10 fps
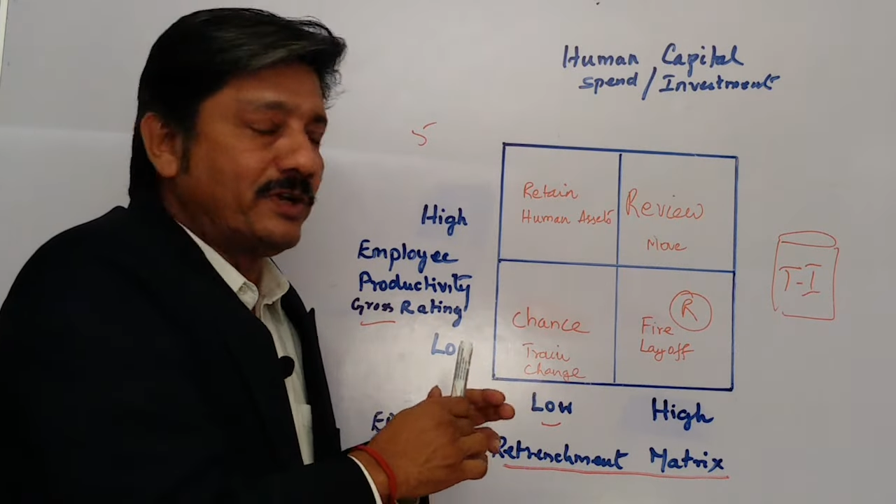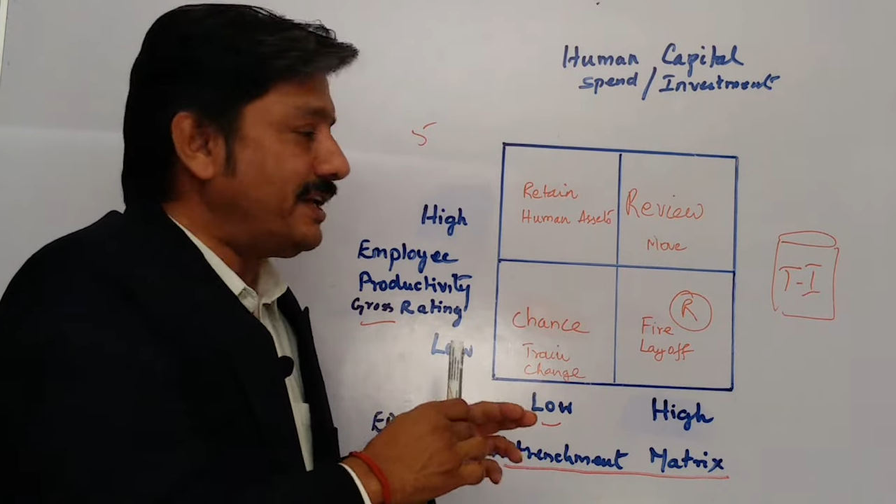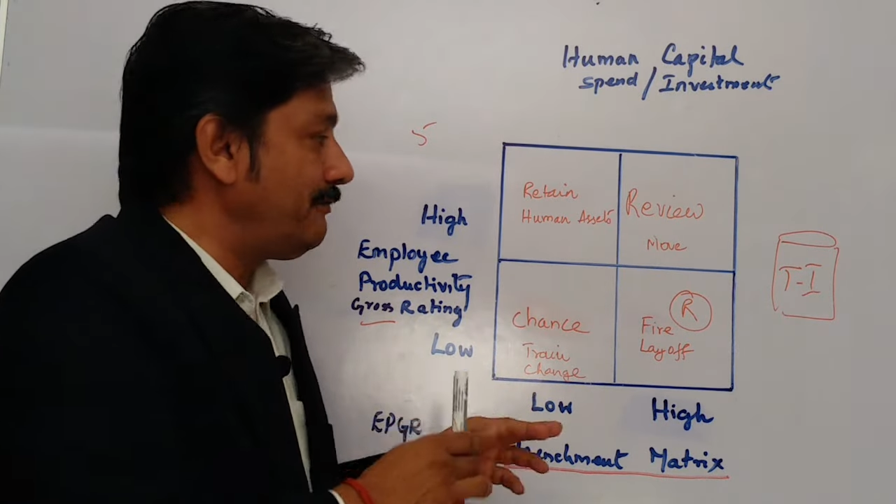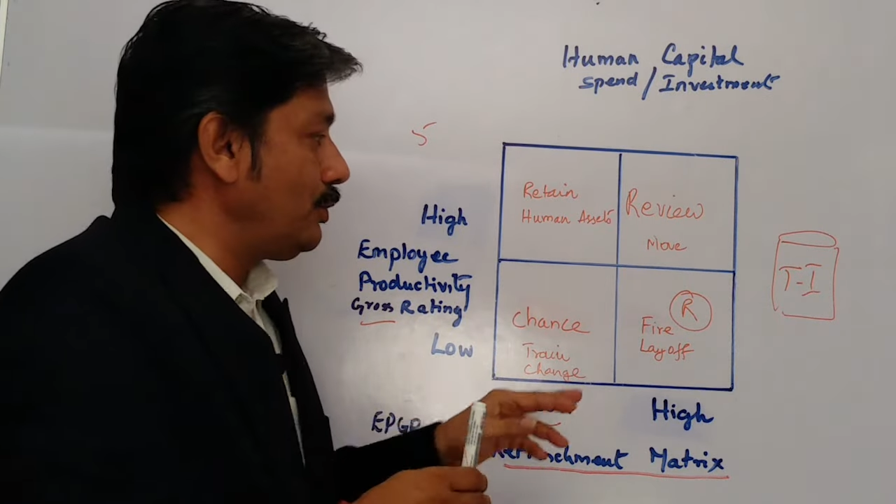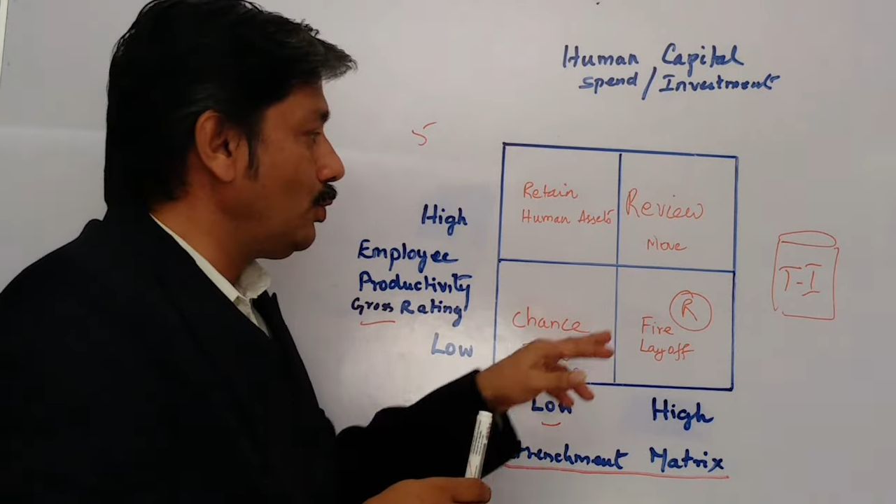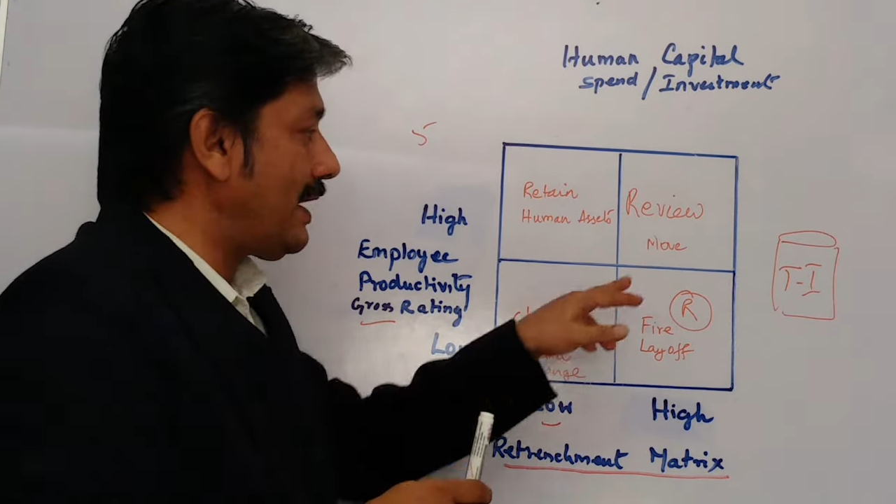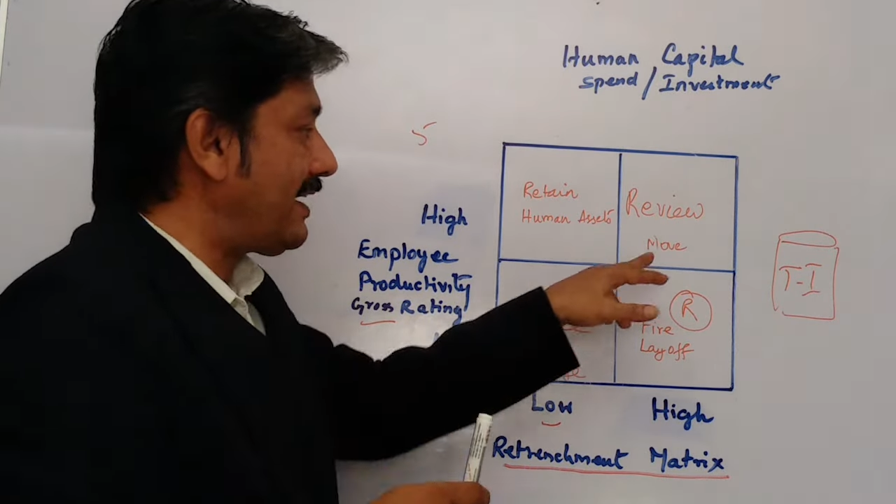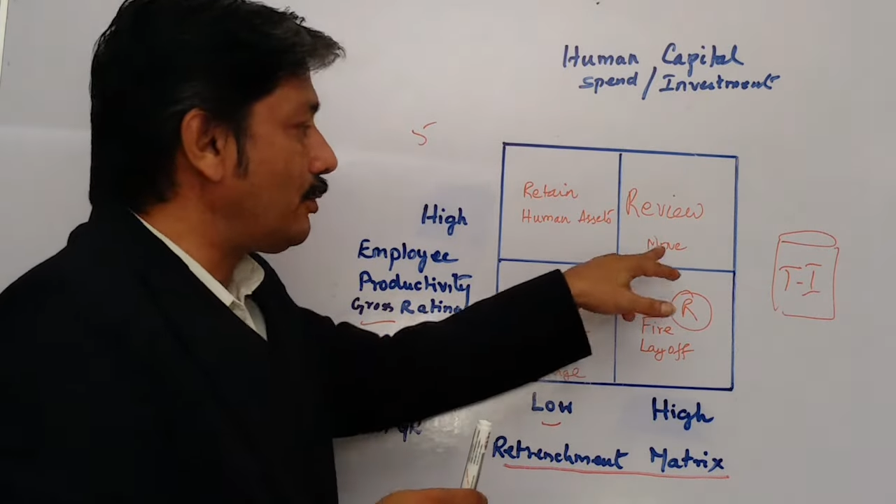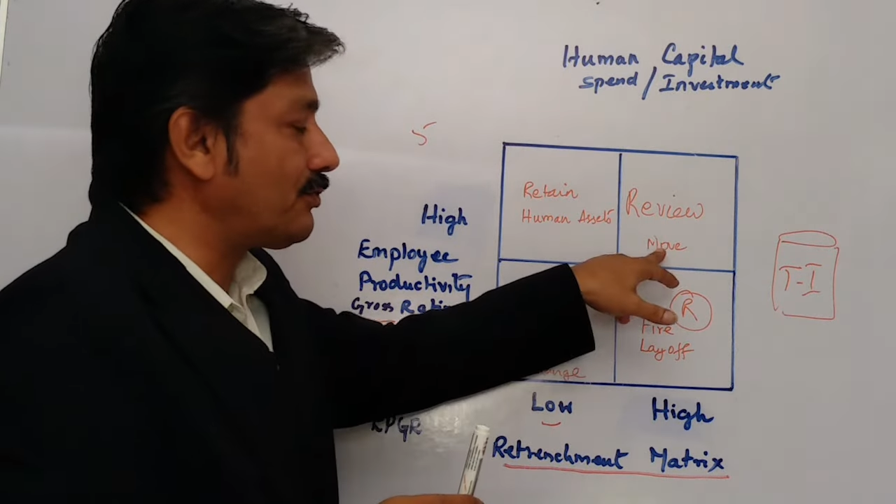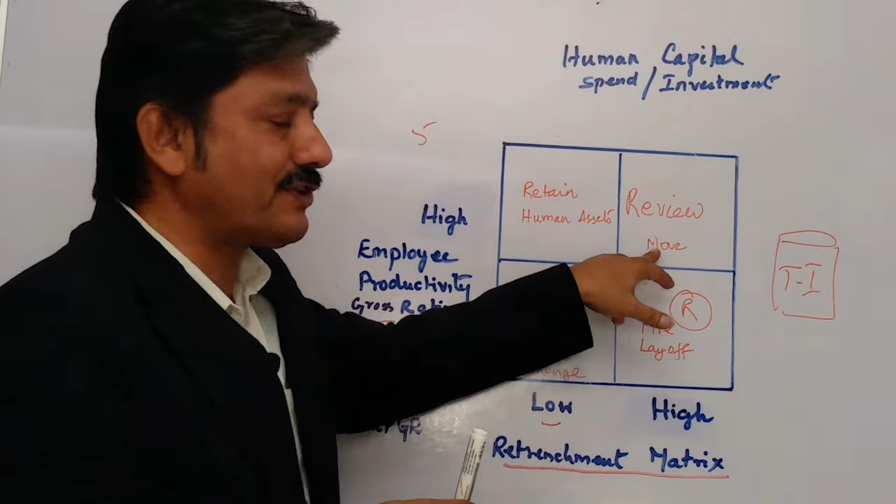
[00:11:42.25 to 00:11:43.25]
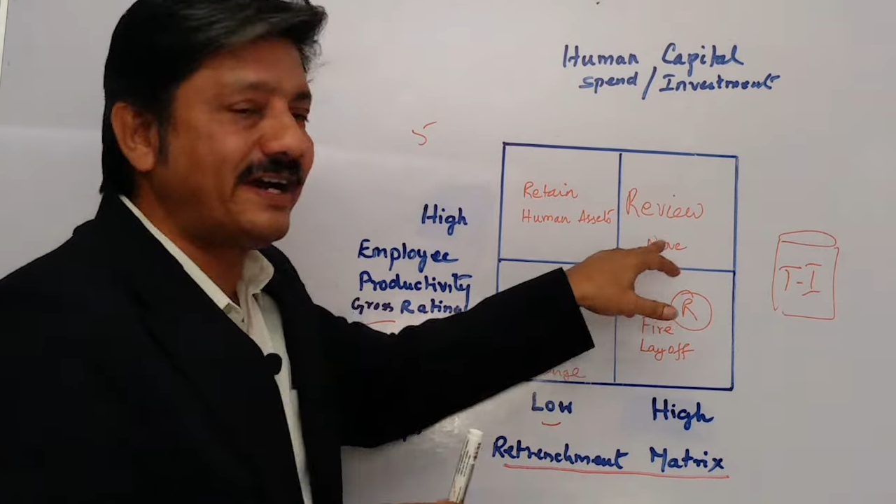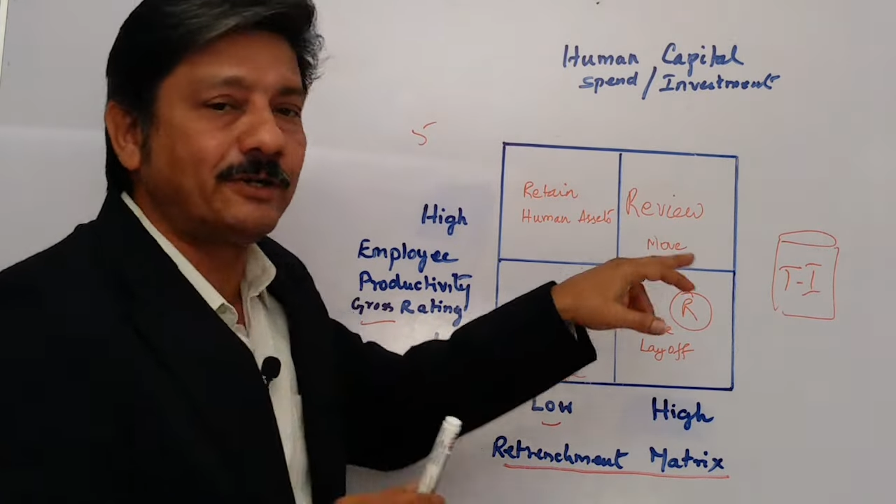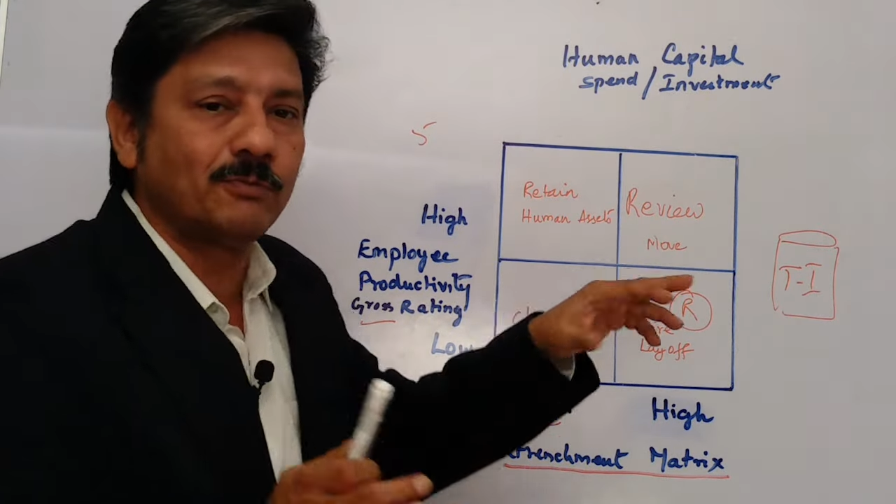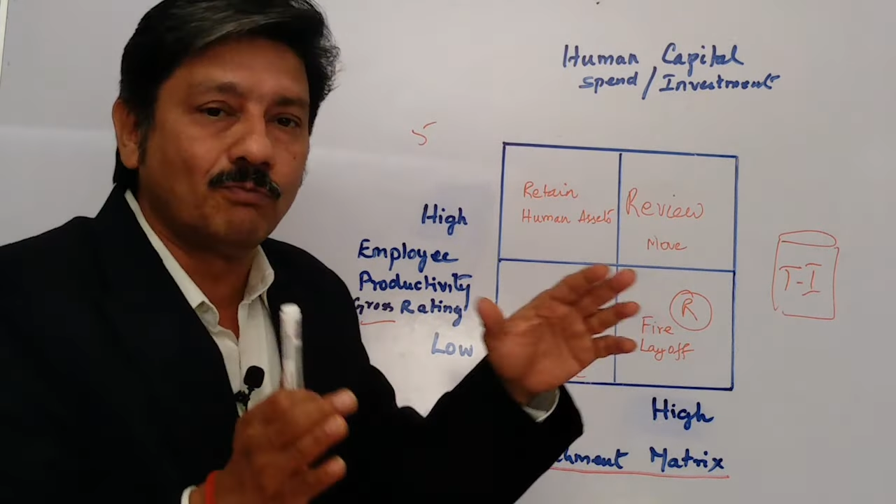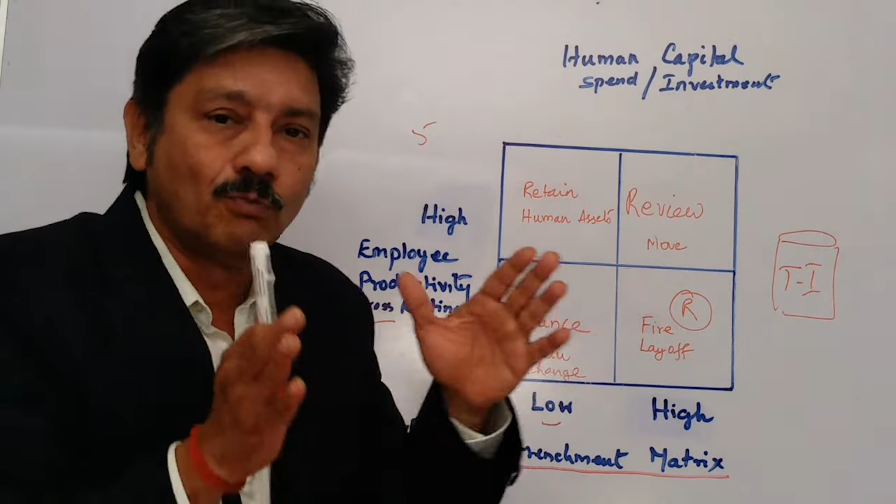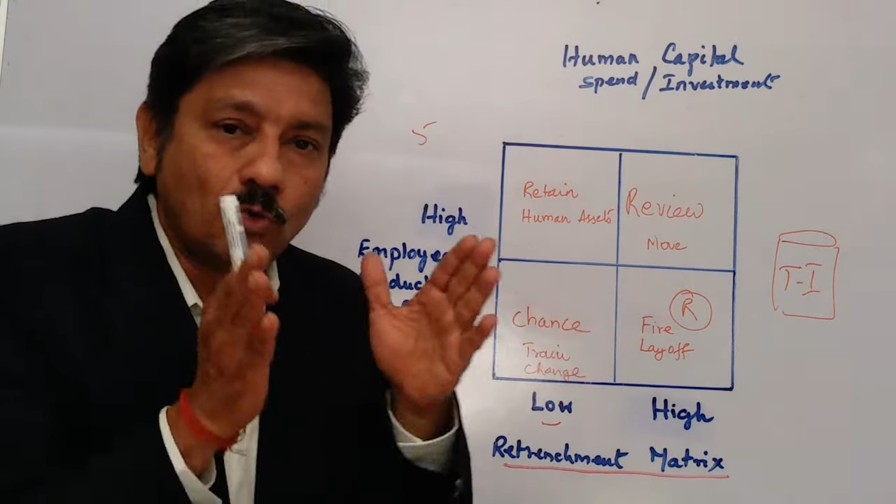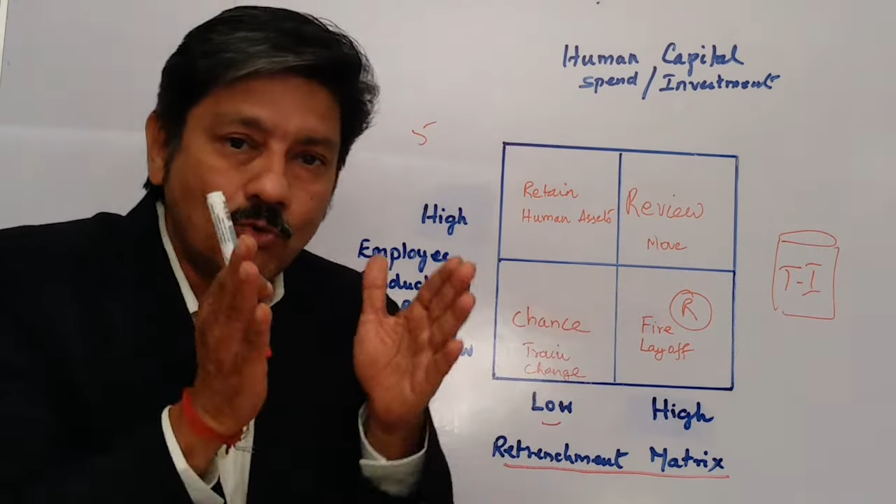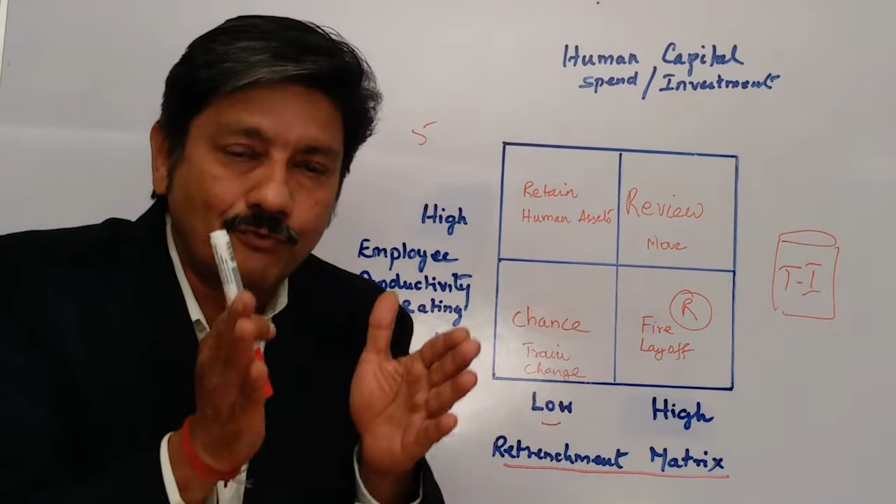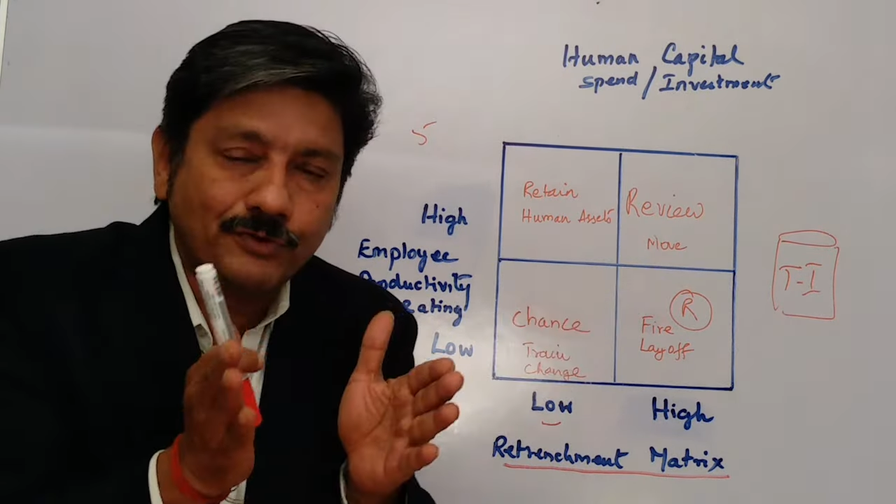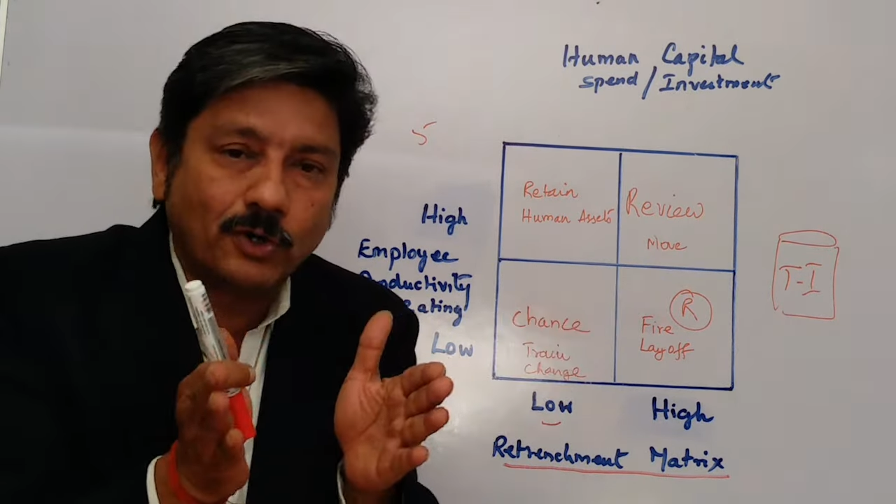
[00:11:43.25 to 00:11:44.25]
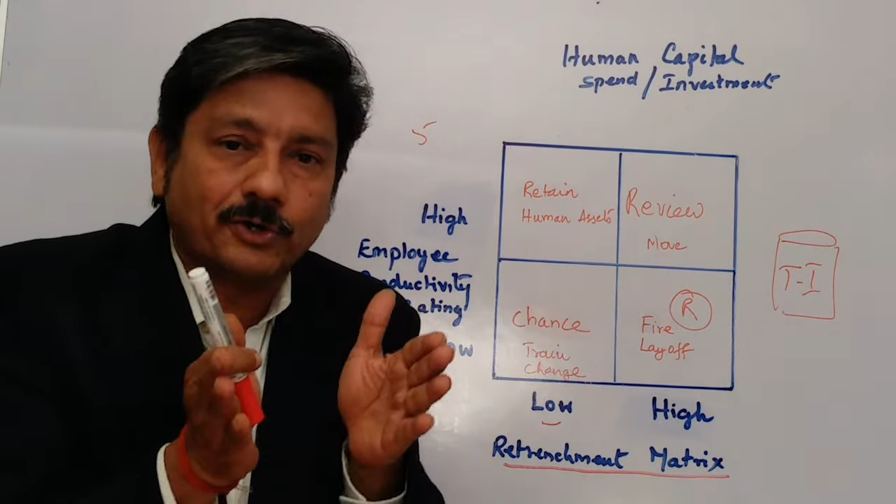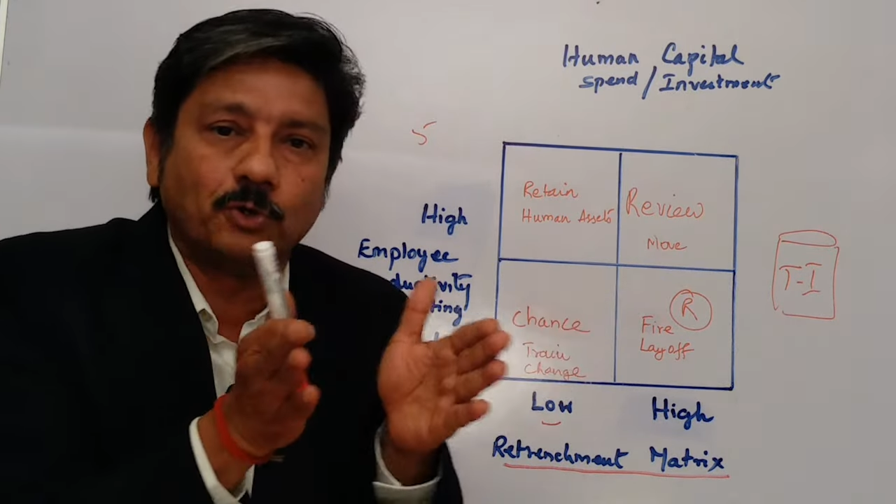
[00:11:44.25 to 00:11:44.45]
review and you try to move your